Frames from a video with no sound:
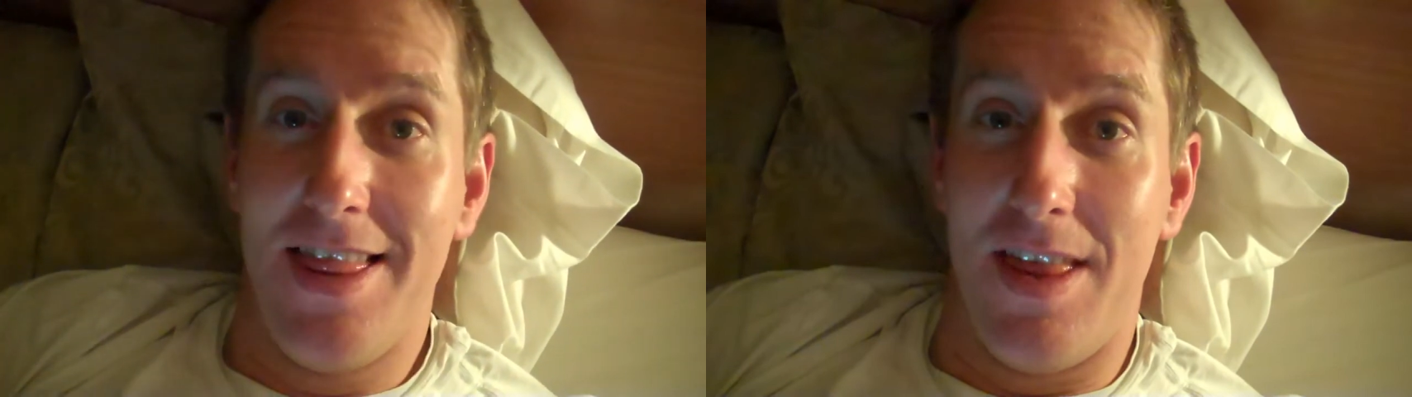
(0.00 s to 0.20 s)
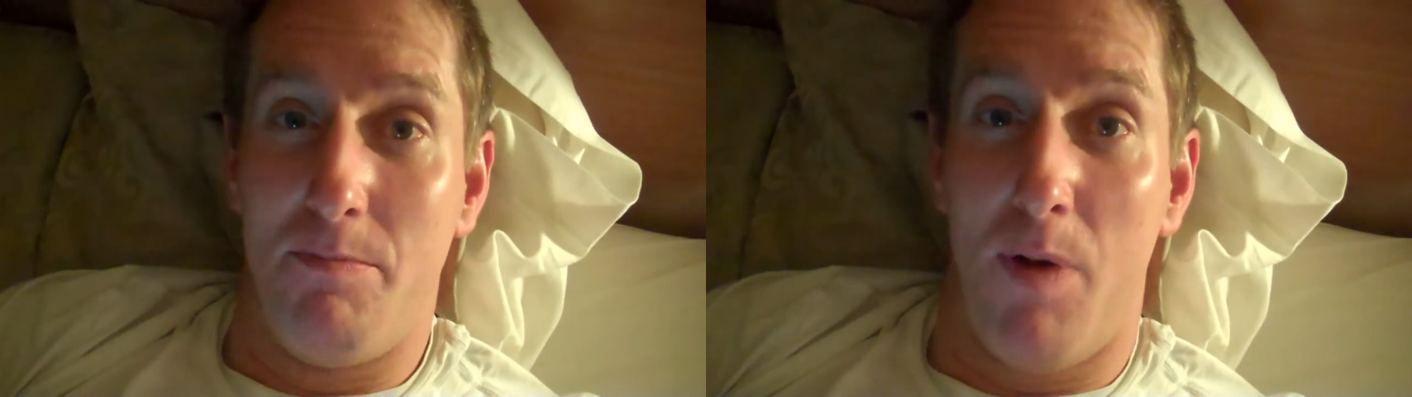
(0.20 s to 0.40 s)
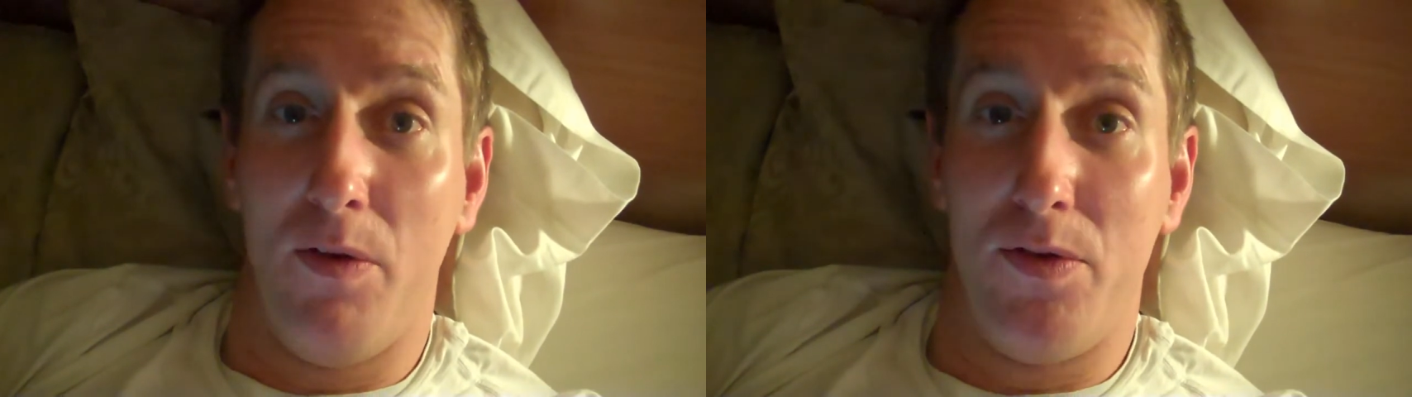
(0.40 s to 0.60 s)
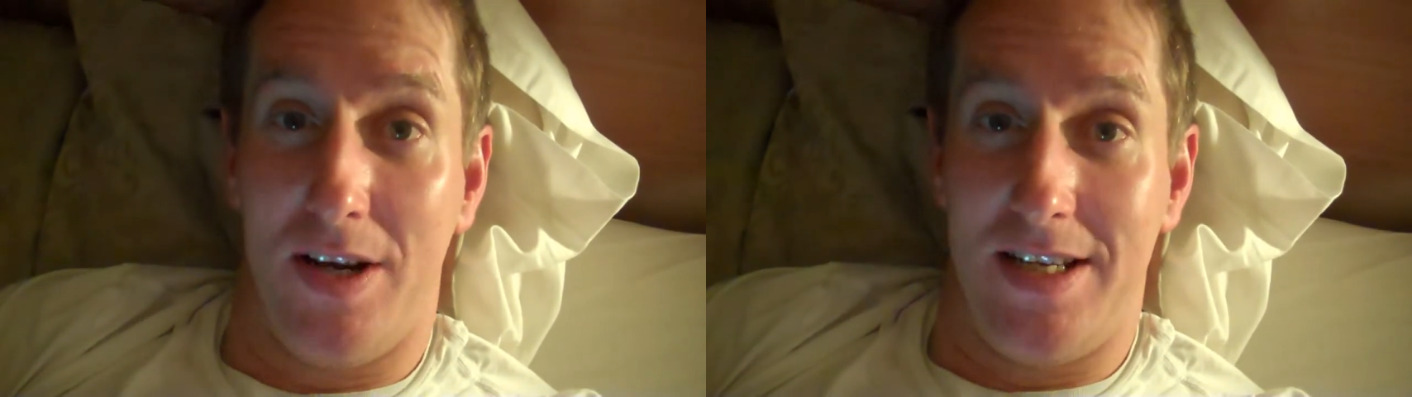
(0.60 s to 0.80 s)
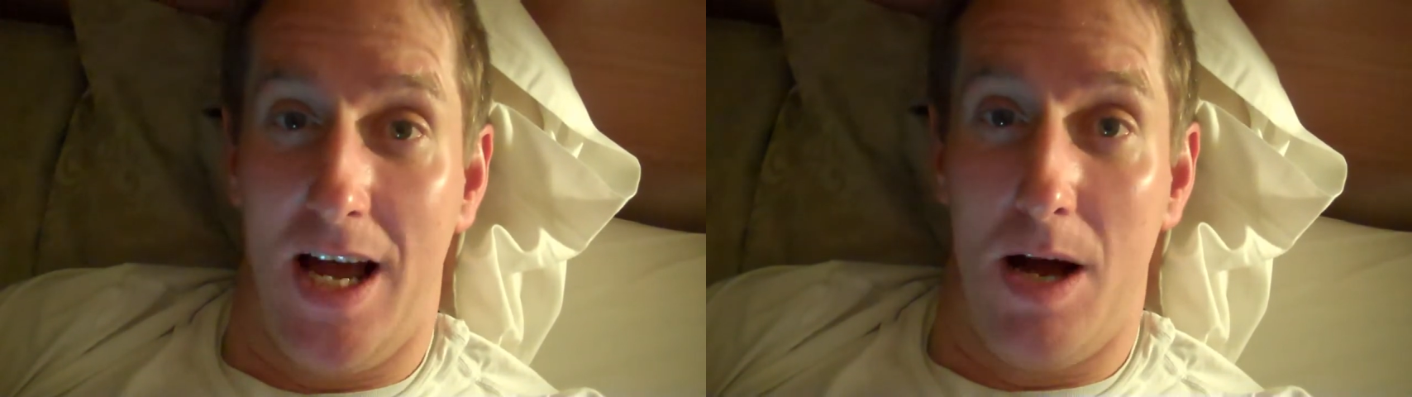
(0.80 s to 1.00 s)
They both
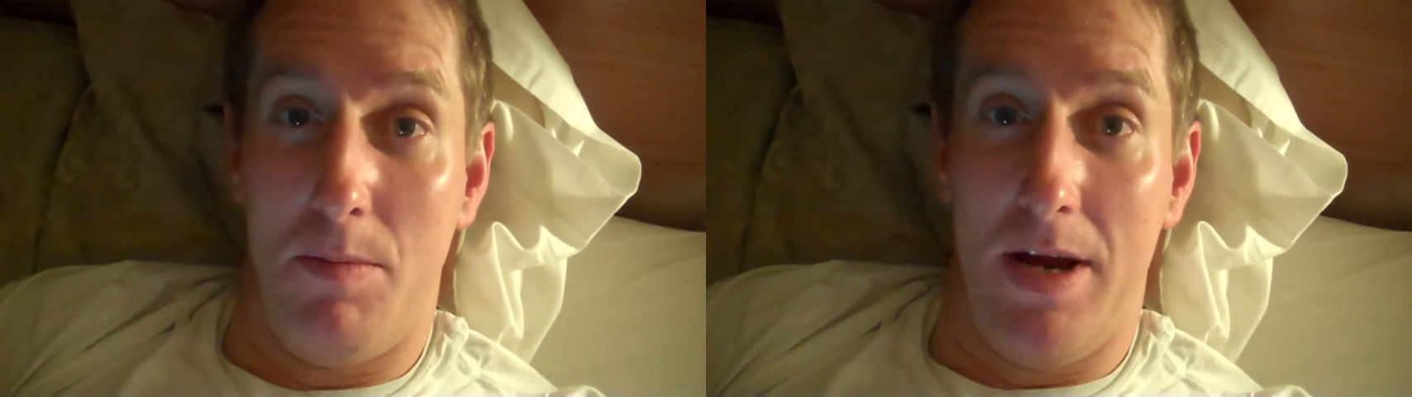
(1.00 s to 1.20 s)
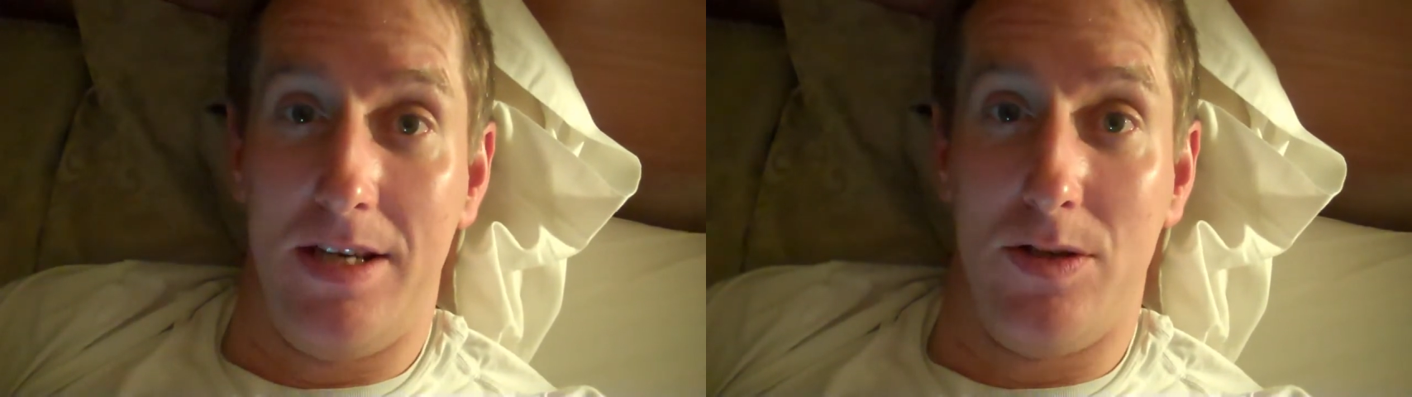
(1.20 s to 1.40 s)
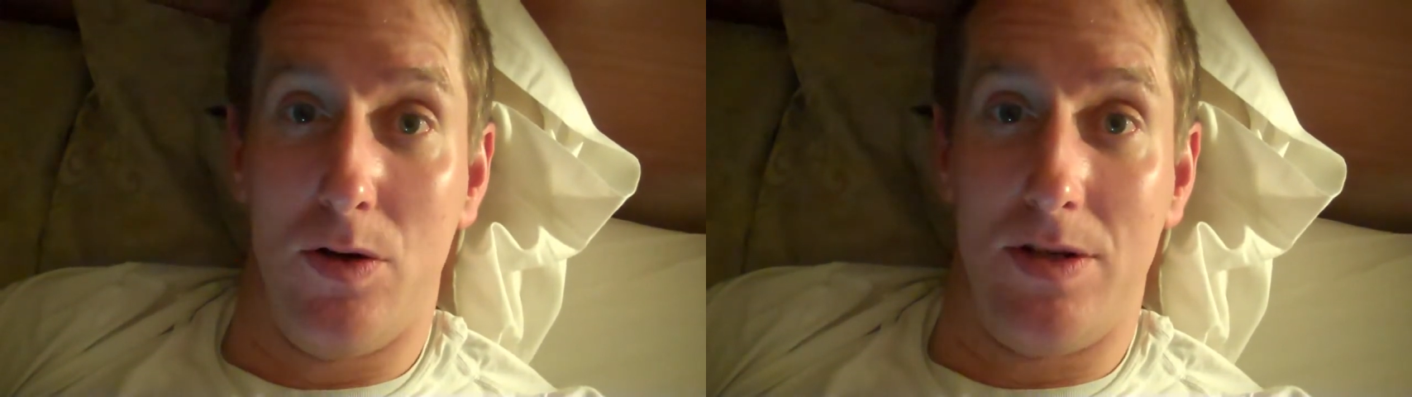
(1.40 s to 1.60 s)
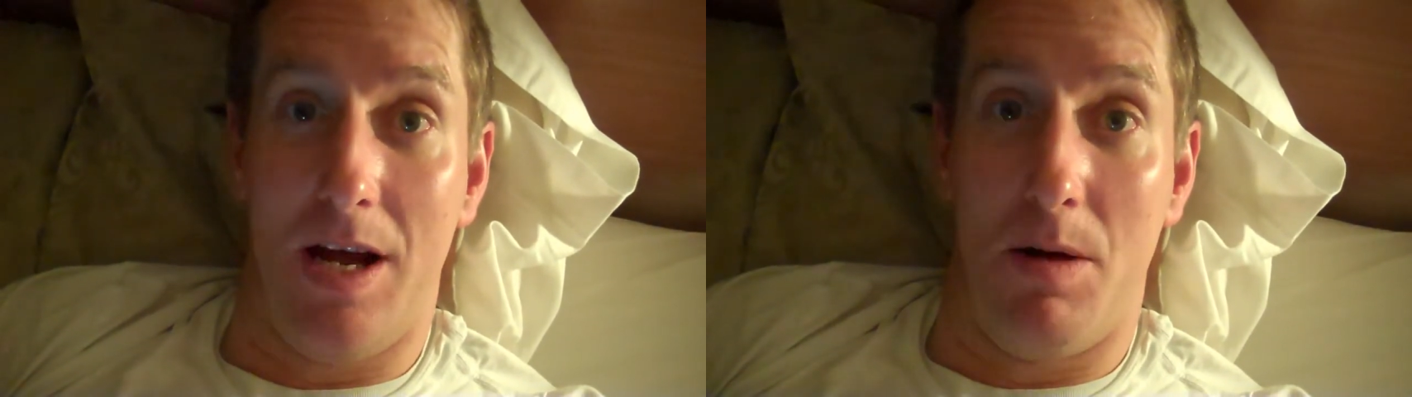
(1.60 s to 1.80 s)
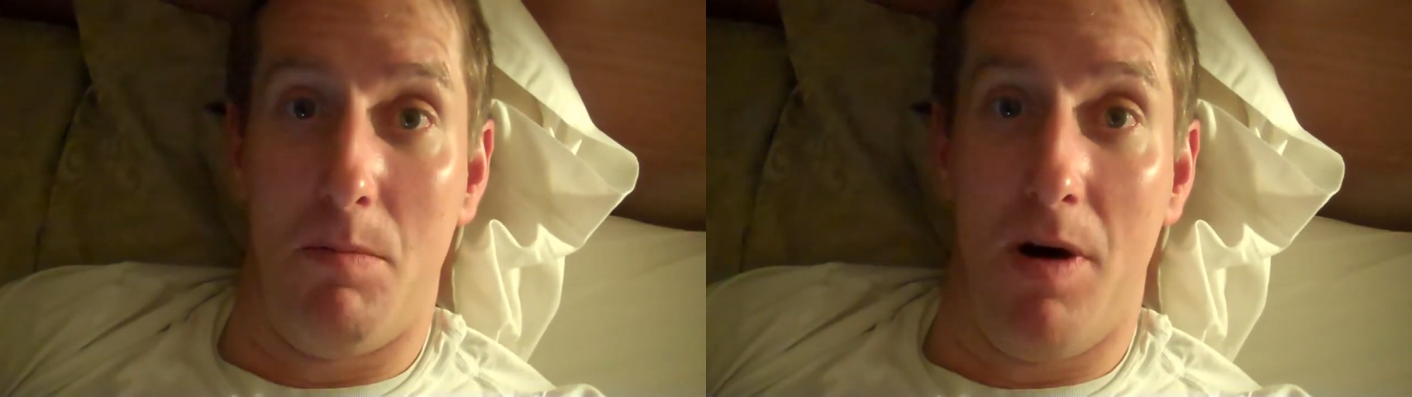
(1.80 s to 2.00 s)
tried to help me sort
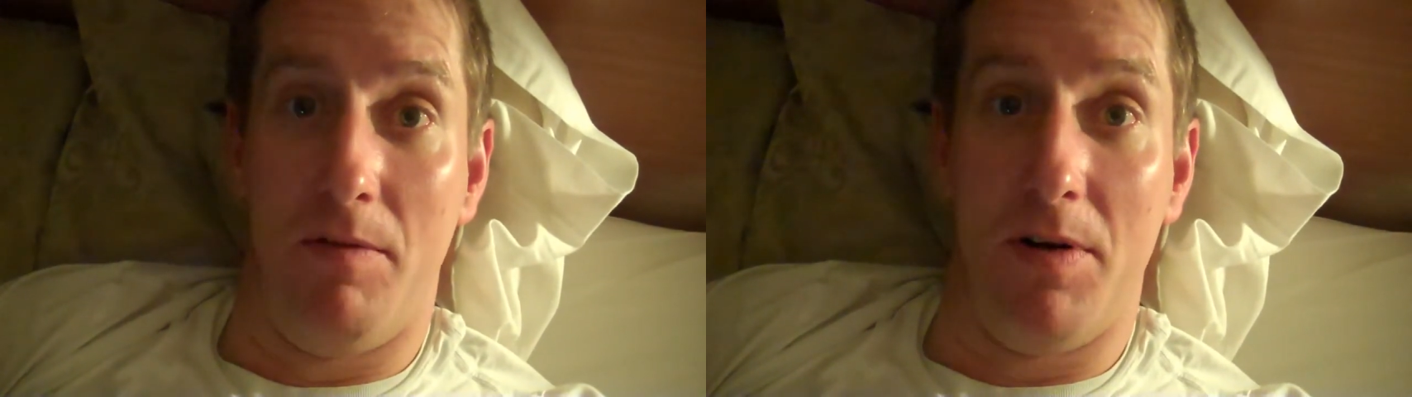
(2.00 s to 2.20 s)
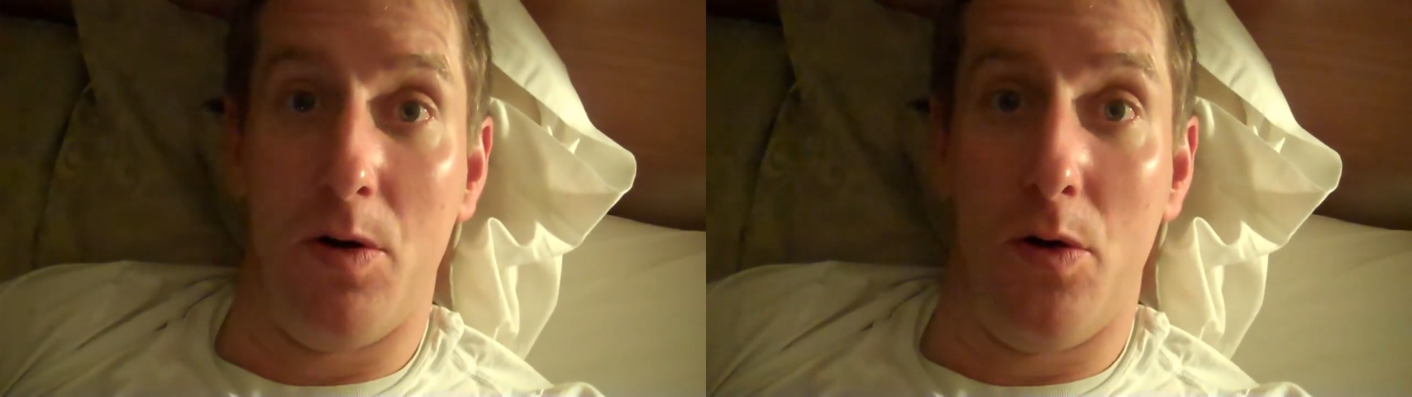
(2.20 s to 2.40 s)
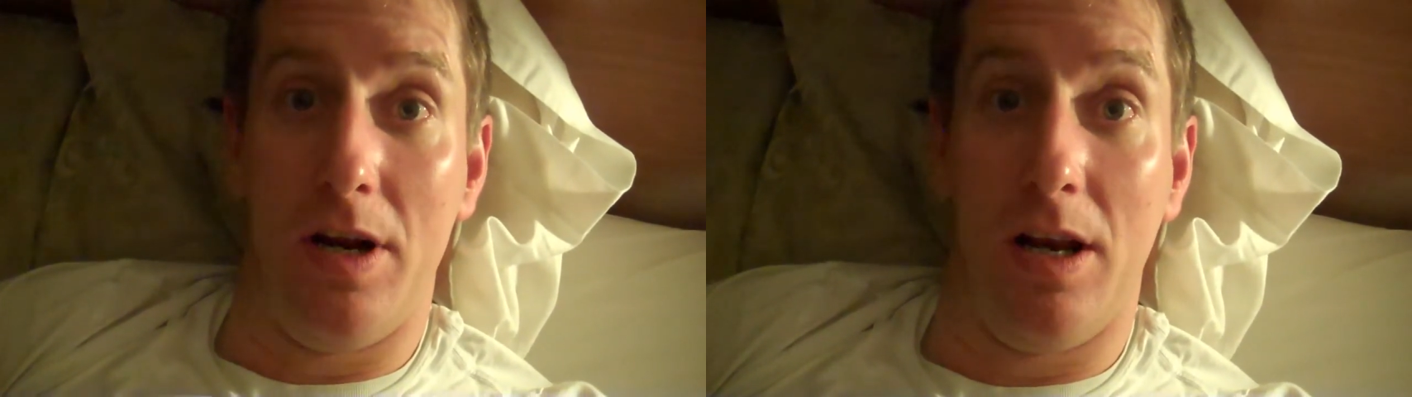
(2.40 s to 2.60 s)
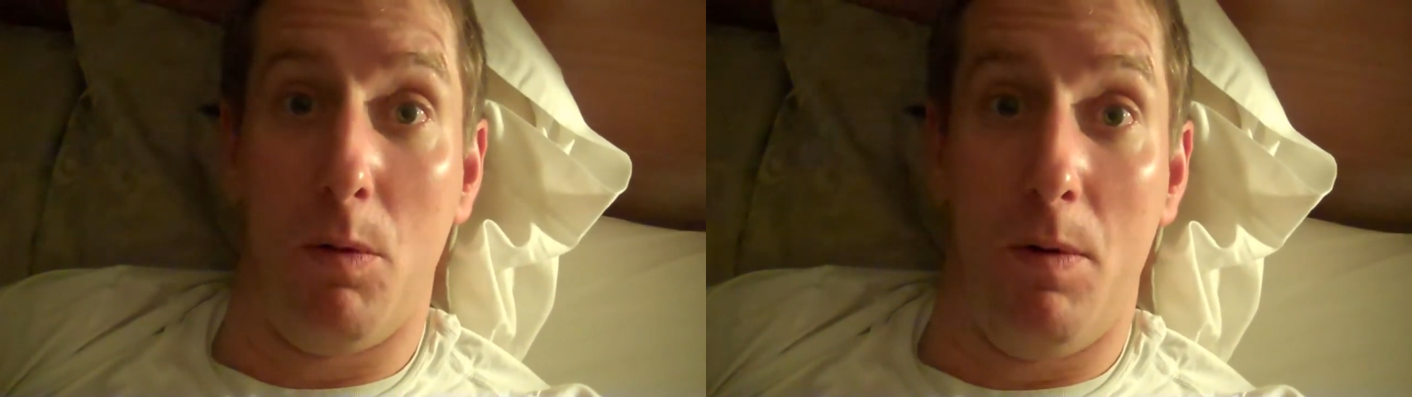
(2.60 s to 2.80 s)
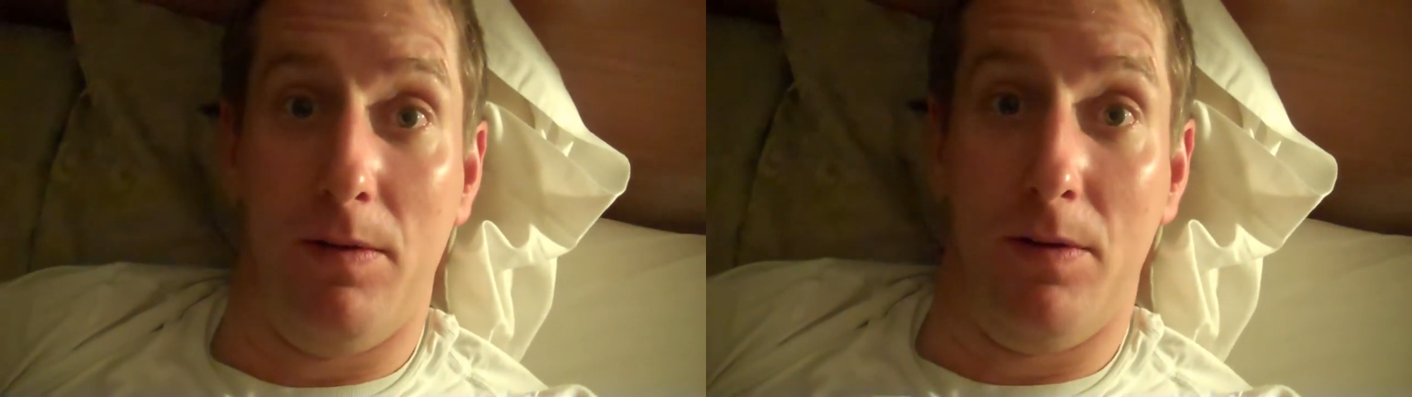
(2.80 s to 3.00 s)
out my recording
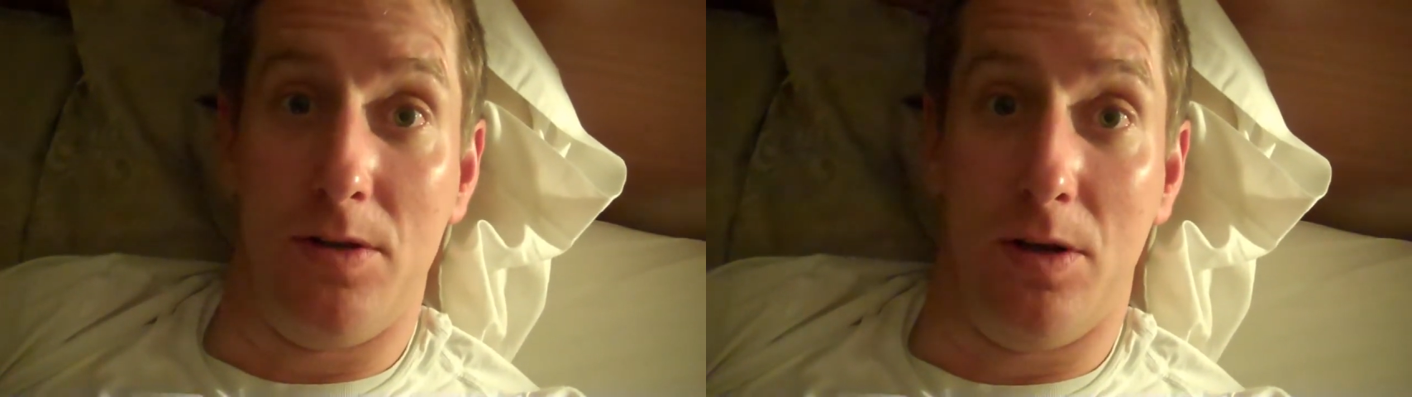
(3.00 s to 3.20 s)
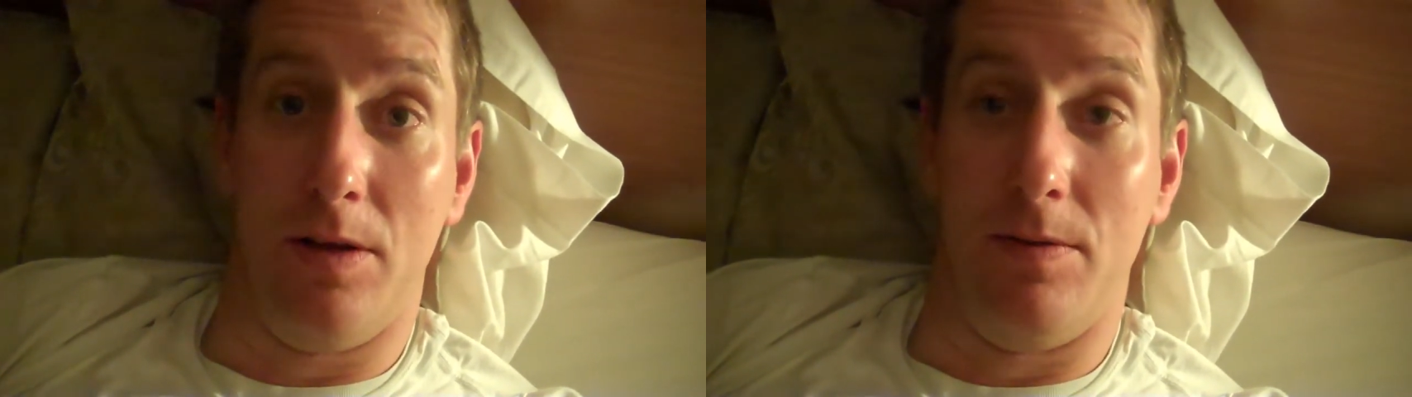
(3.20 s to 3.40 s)
along with Love John